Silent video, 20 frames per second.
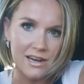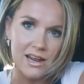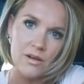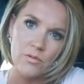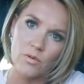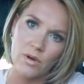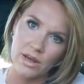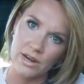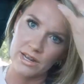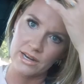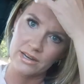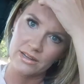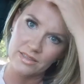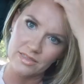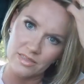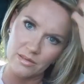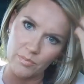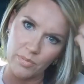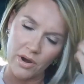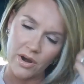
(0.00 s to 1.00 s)
I wanted
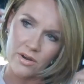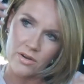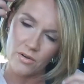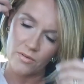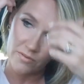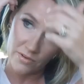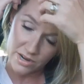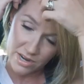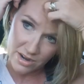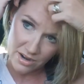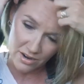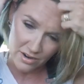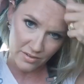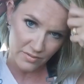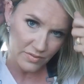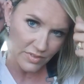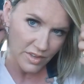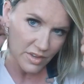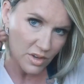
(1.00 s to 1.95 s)
the part over here